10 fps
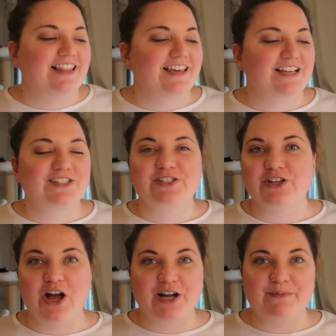Let us
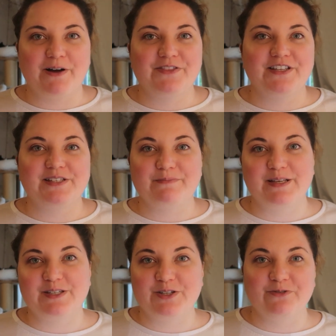talk about these
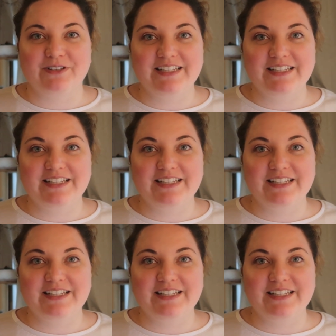amazing new